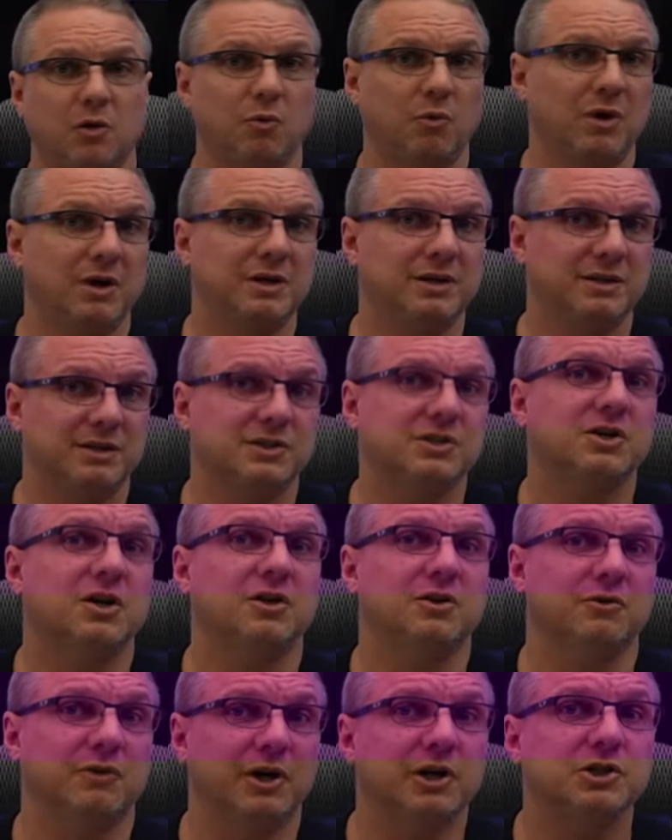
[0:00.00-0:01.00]
One,
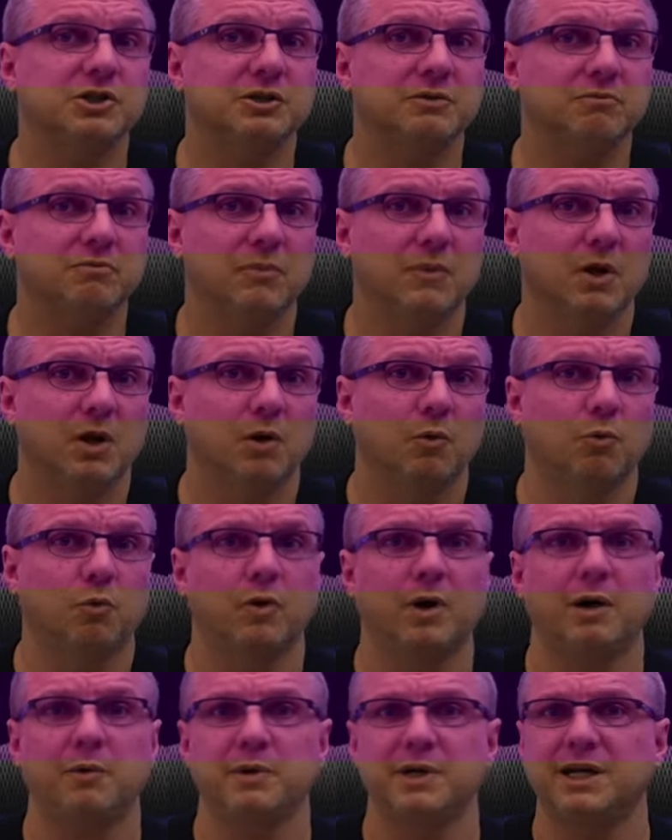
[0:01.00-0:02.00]
discoloration,
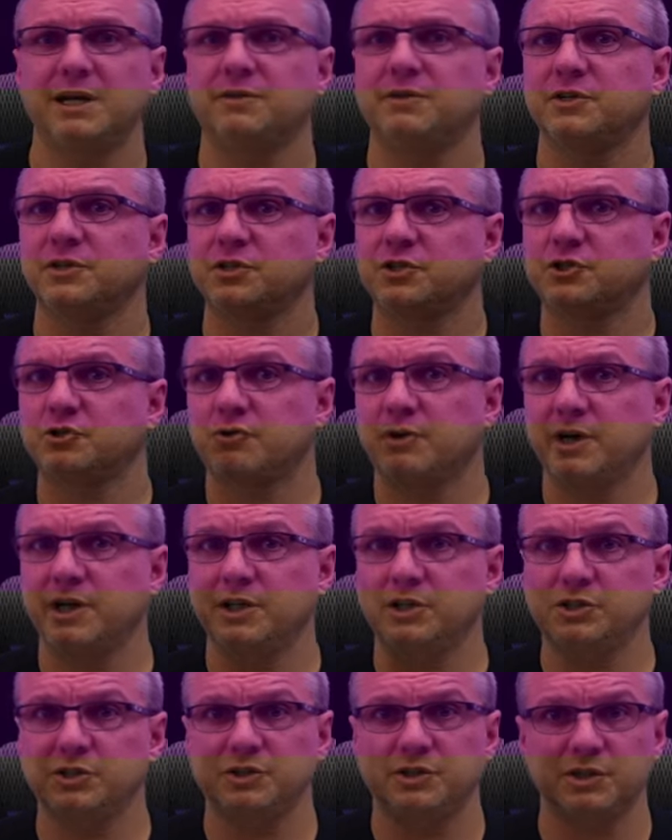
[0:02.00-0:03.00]
where I would get this
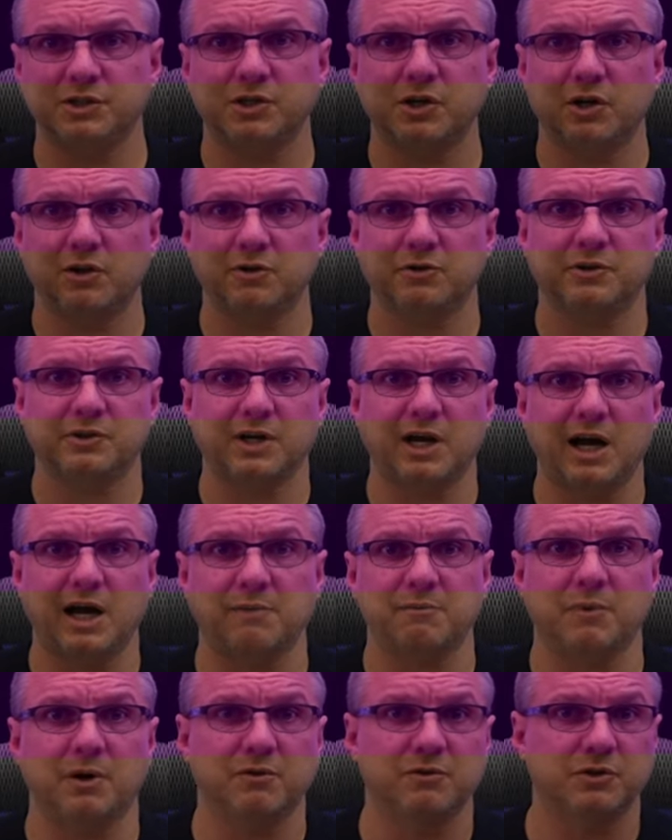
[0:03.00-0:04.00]
strange discolored
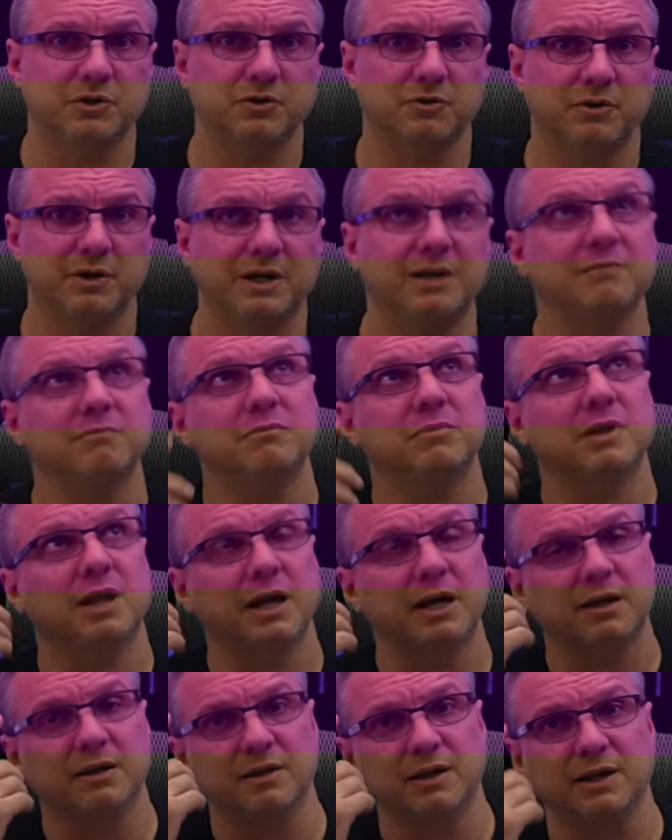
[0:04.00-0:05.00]
top of the screen
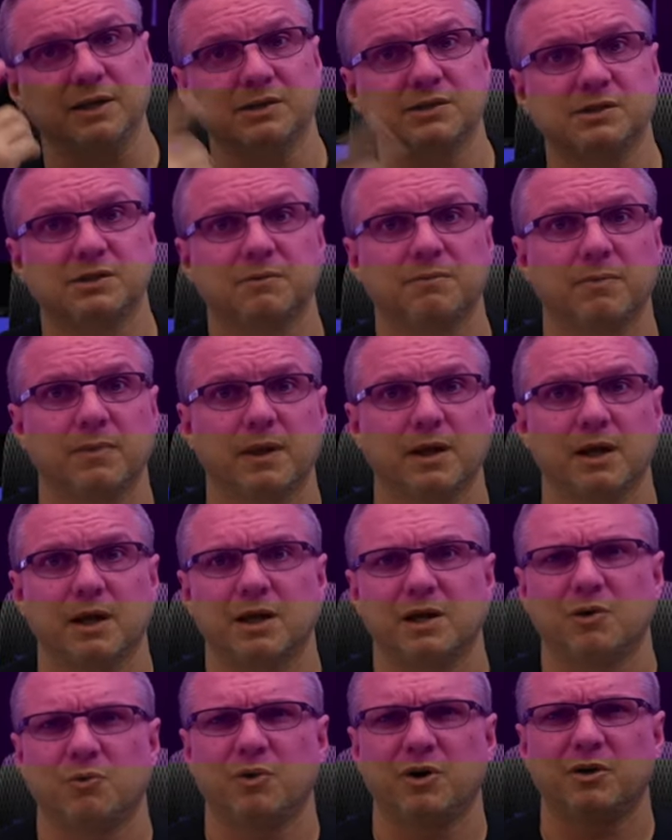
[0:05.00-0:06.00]
like this,
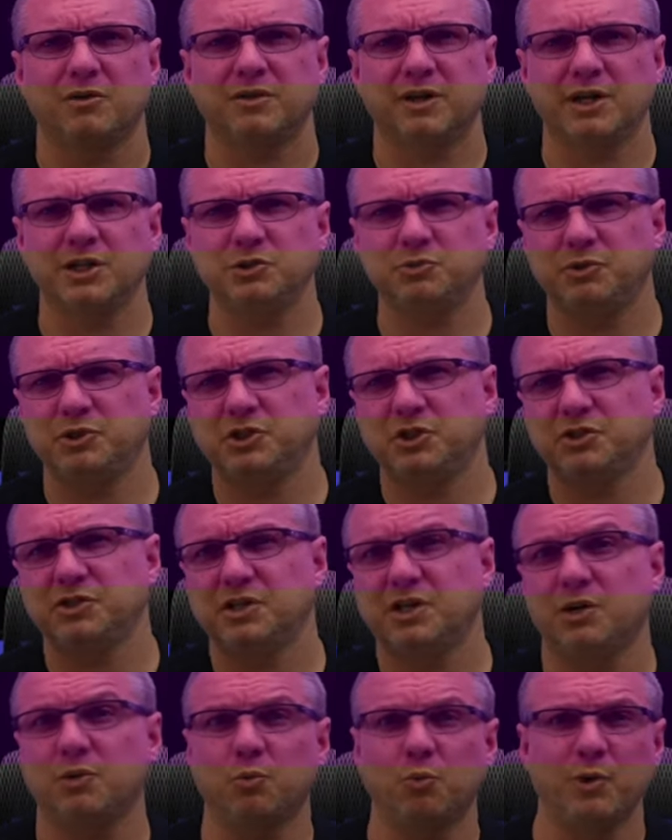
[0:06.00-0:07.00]
where things would
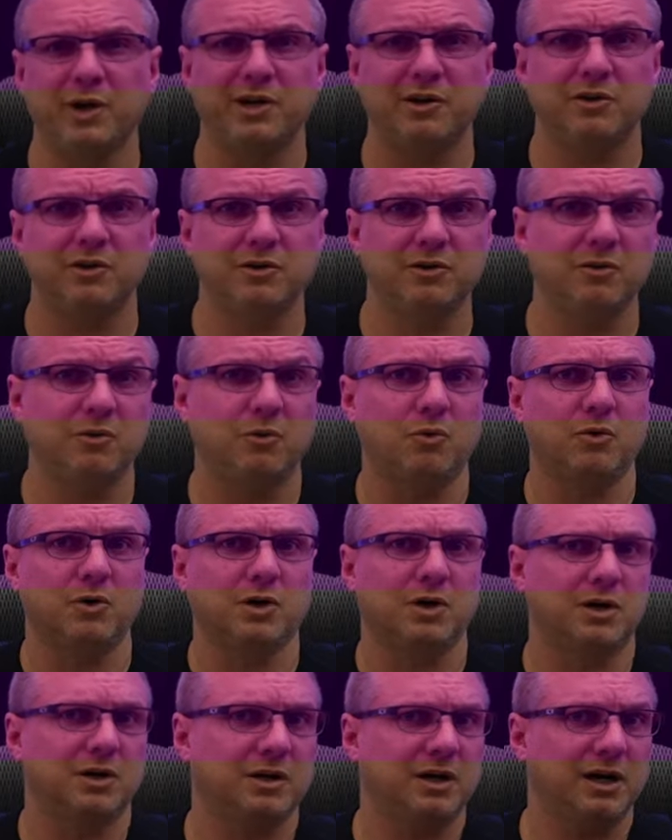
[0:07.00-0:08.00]
just get weird
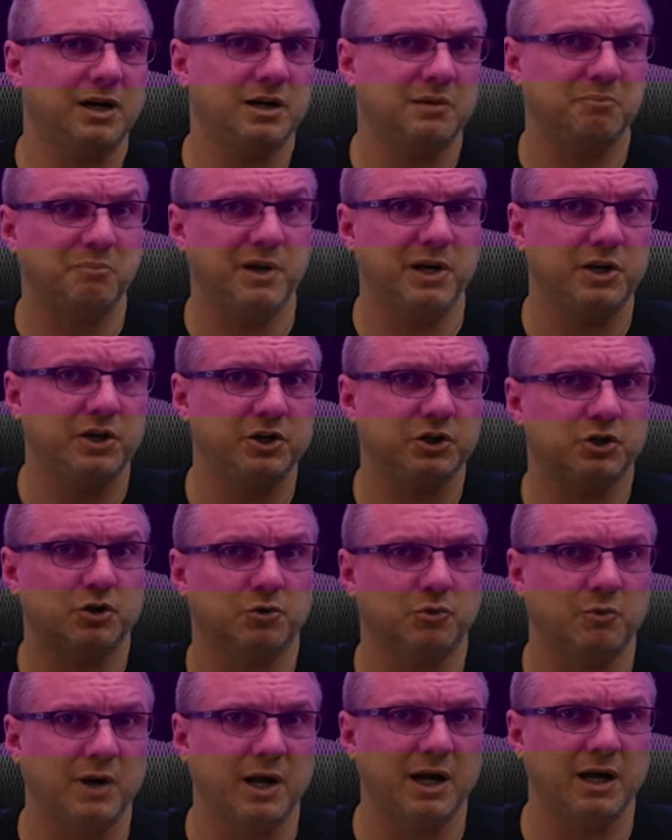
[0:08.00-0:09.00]
or kind of pinkish
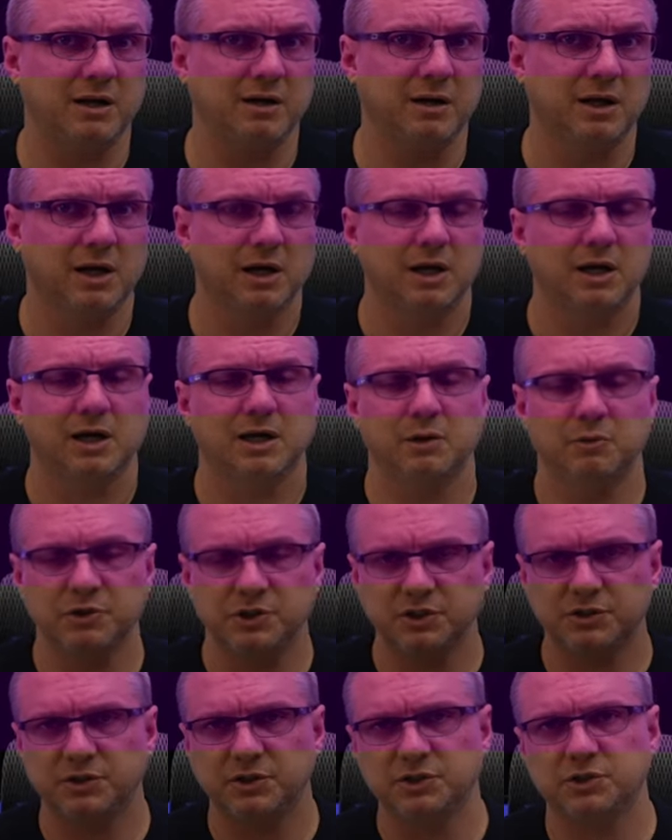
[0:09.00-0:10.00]
or red, and it would
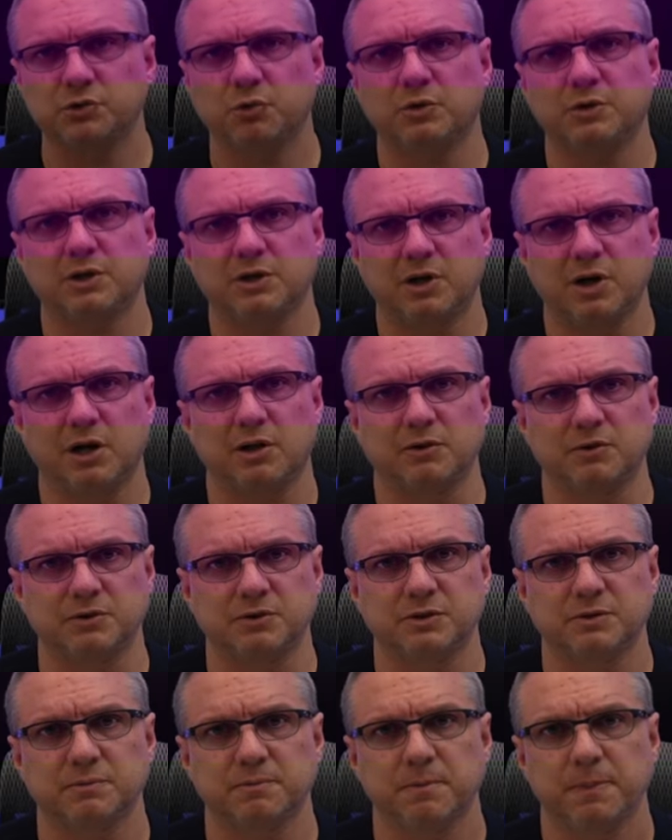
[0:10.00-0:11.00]
just distort the
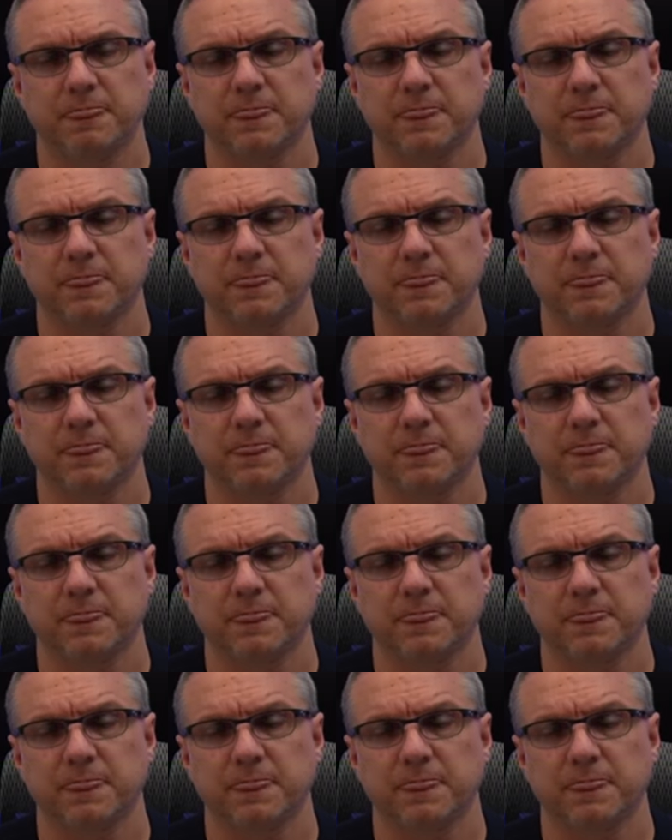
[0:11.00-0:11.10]
colors.